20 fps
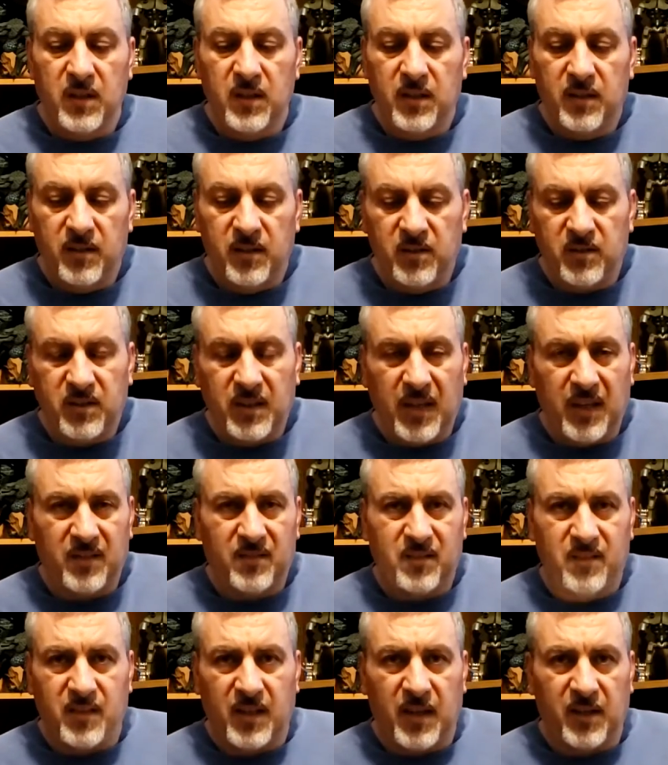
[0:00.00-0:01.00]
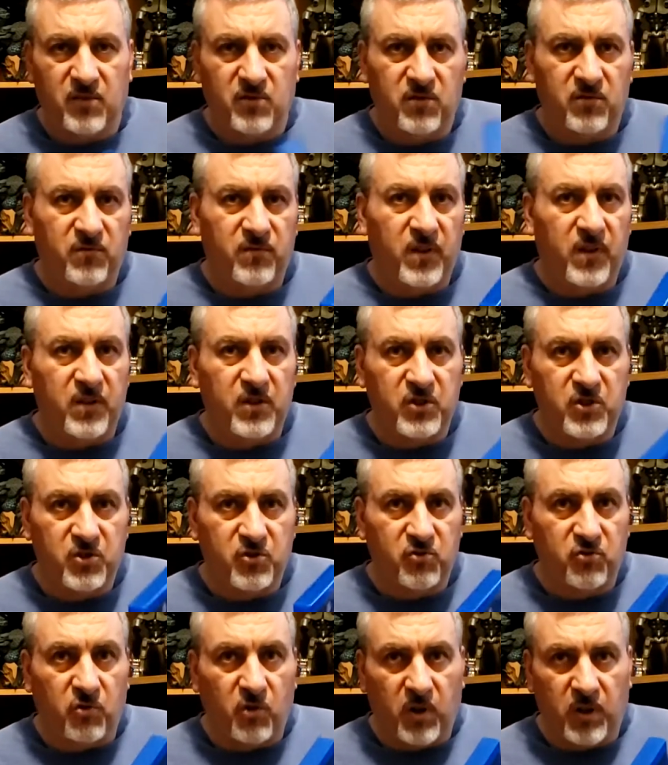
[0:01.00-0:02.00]
This case is actually very
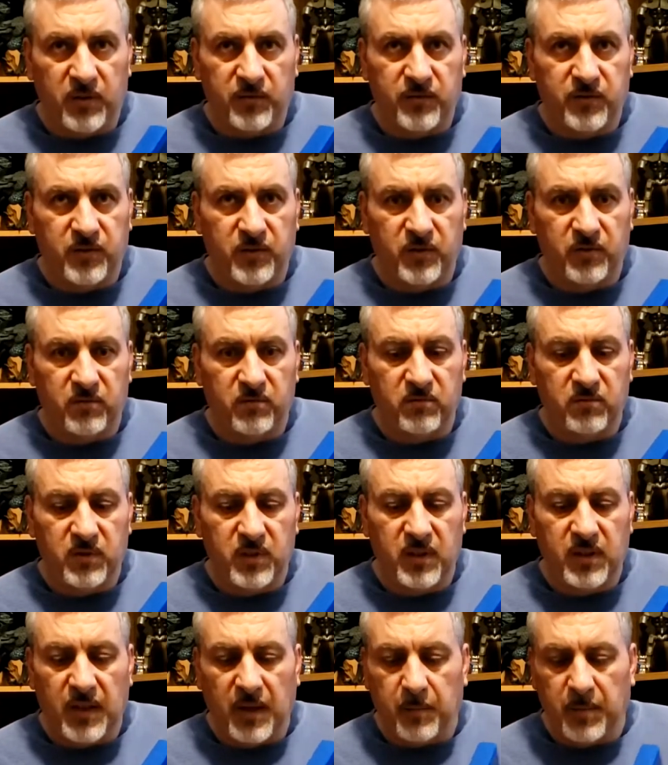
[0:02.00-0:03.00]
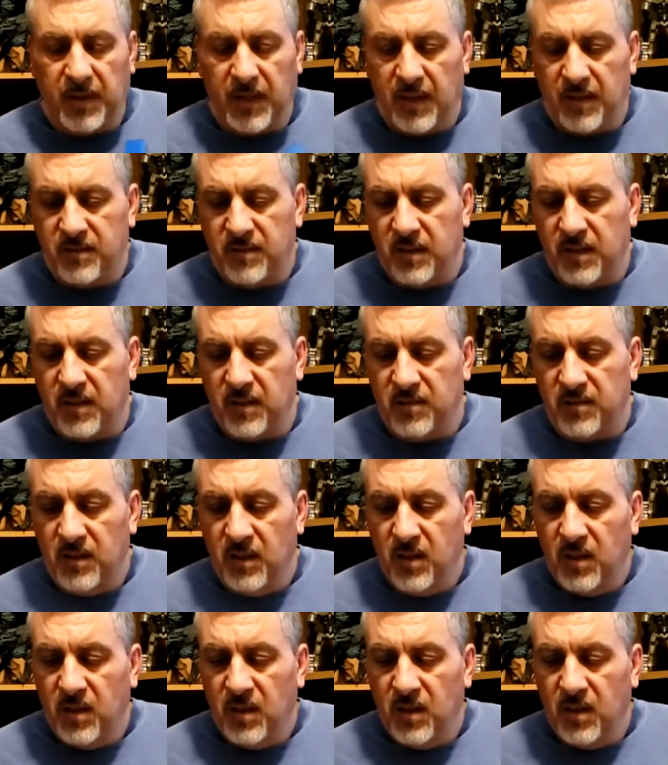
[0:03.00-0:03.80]
strong for the type of case it is.